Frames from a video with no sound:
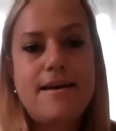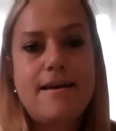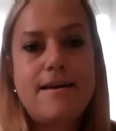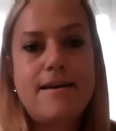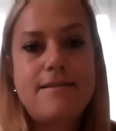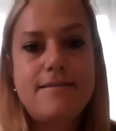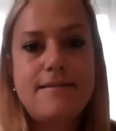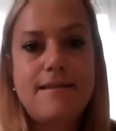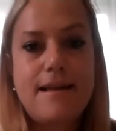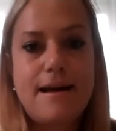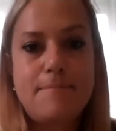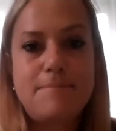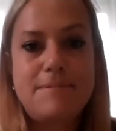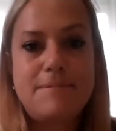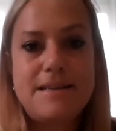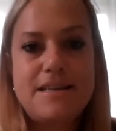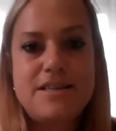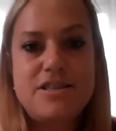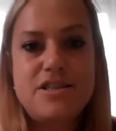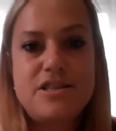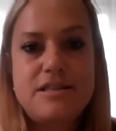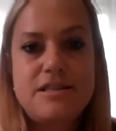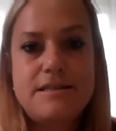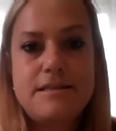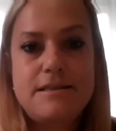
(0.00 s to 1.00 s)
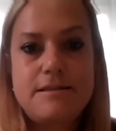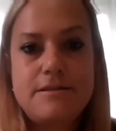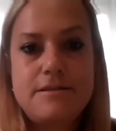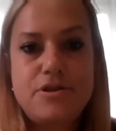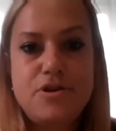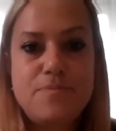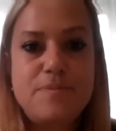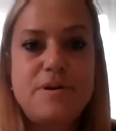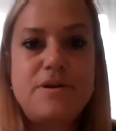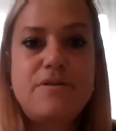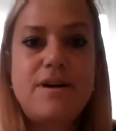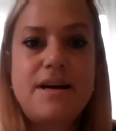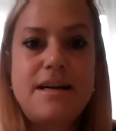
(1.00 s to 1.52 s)
established
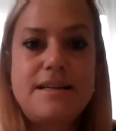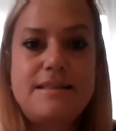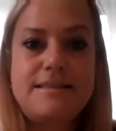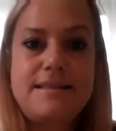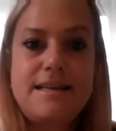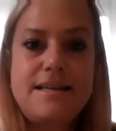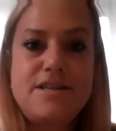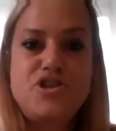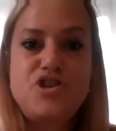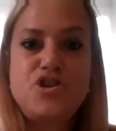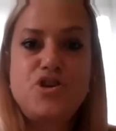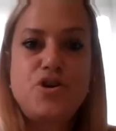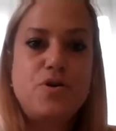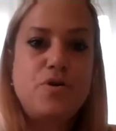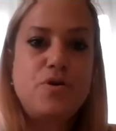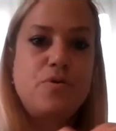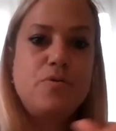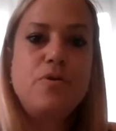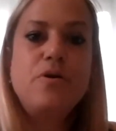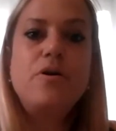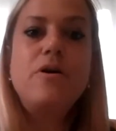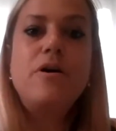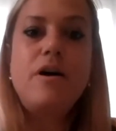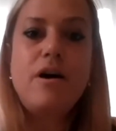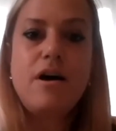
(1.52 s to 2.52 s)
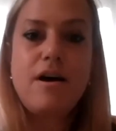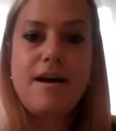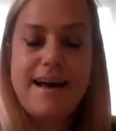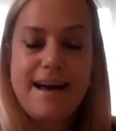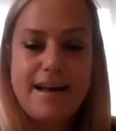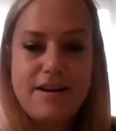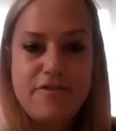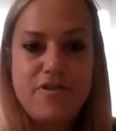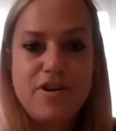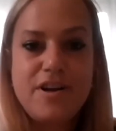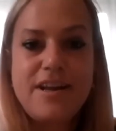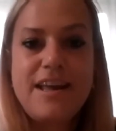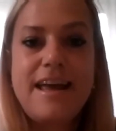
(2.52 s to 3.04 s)
human rights NGO
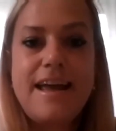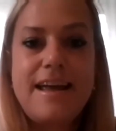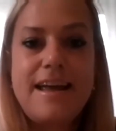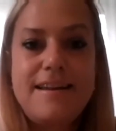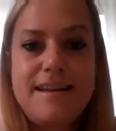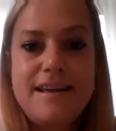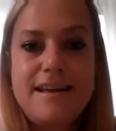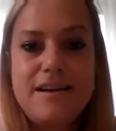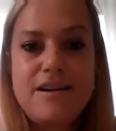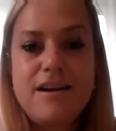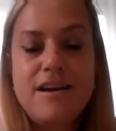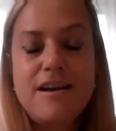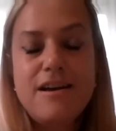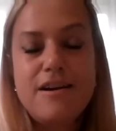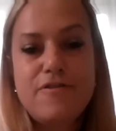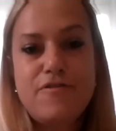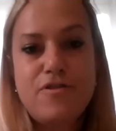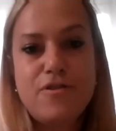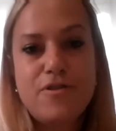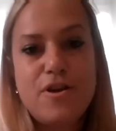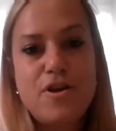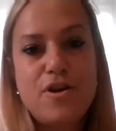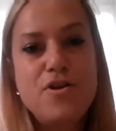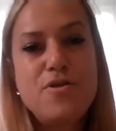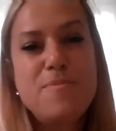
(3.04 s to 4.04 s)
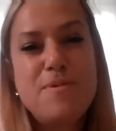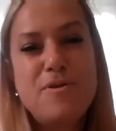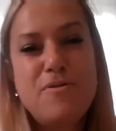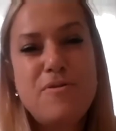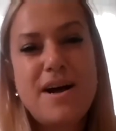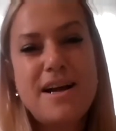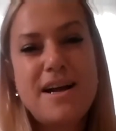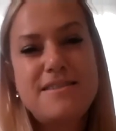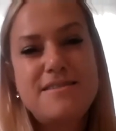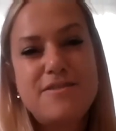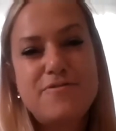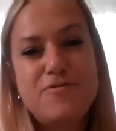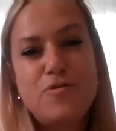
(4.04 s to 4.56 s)
advocating for the human
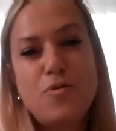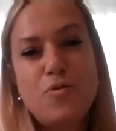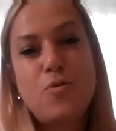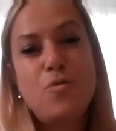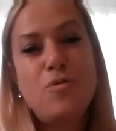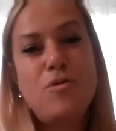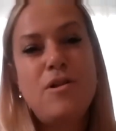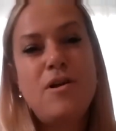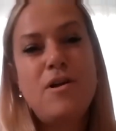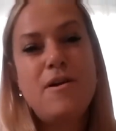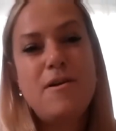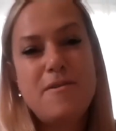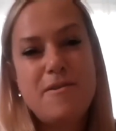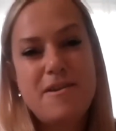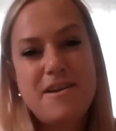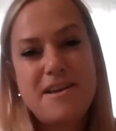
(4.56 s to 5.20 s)
rights of all